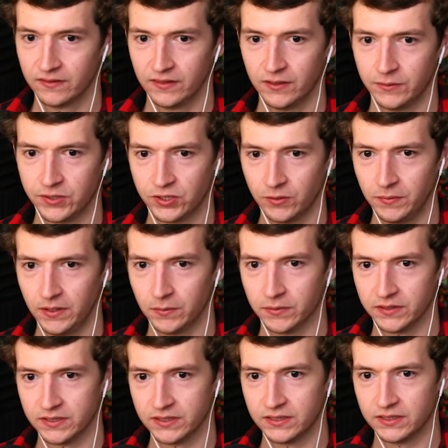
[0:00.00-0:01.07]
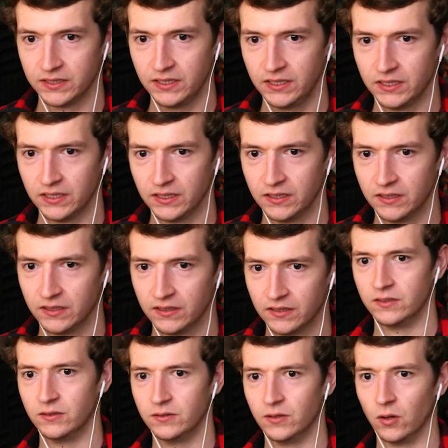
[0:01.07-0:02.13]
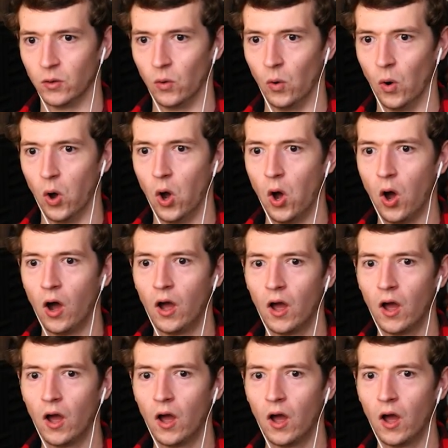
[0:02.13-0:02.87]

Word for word: Yeah, we should be able to see. Duna.